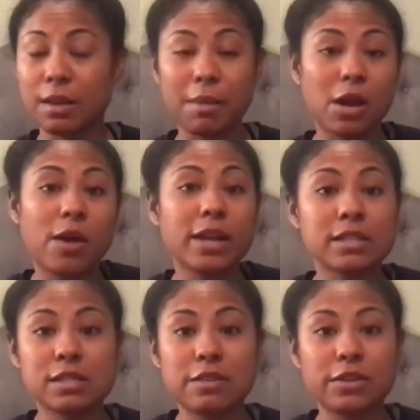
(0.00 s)
Like my grind
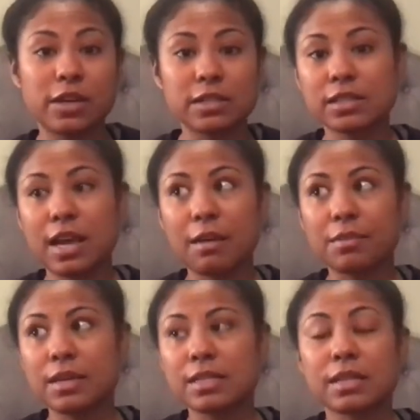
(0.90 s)
is never going to stop
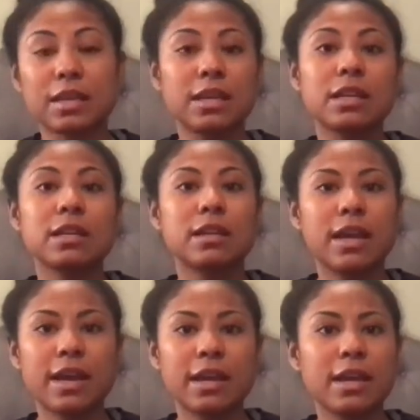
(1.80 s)
because at the end of the
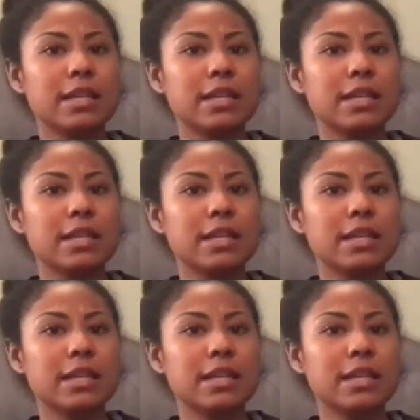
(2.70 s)
day,